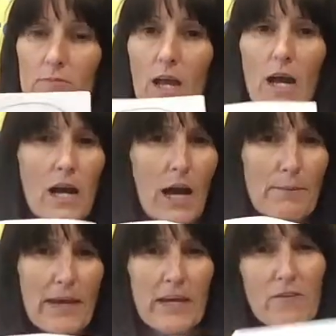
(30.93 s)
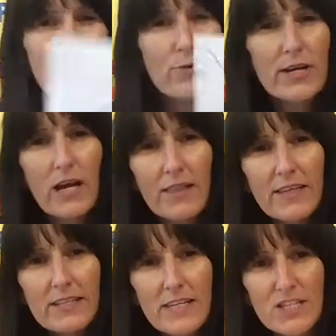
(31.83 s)
I may have pre-cut
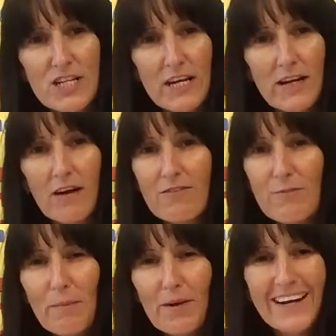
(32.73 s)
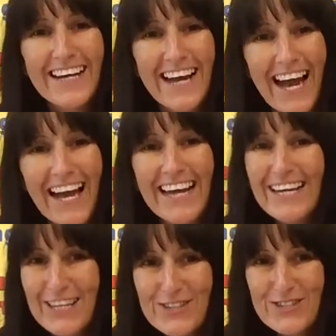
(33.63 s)
these actually, I can't remember.
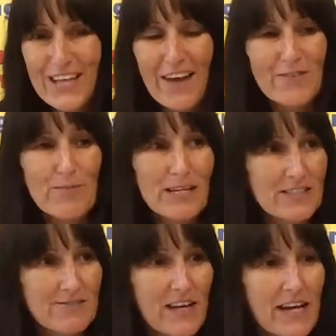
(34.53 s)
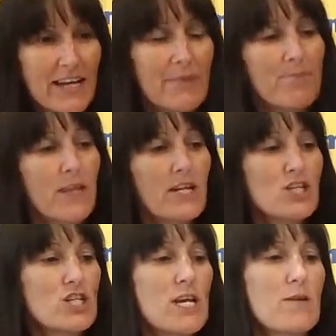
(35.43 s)
You shall have a butterfly
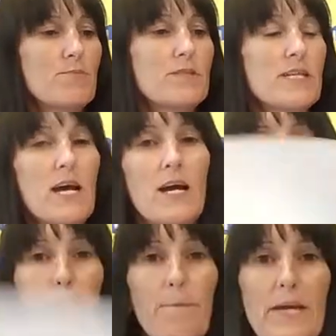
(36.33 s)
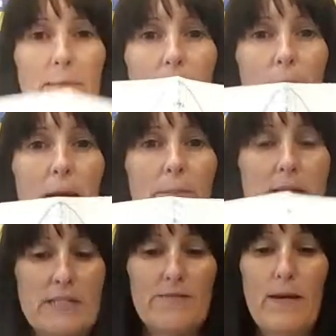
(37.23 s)
shaped big
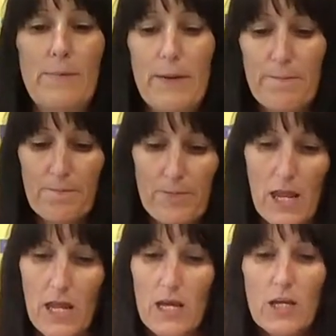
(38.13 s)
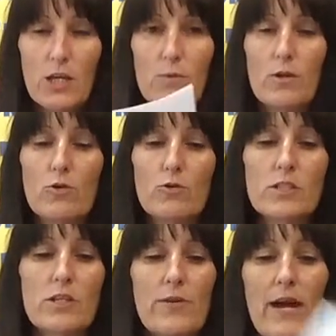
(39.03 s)
piece of paper. You will
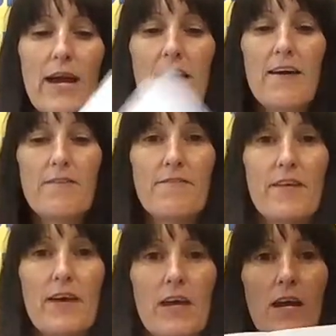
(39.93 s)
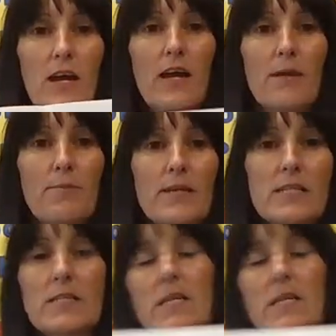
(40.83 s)
also have a piece that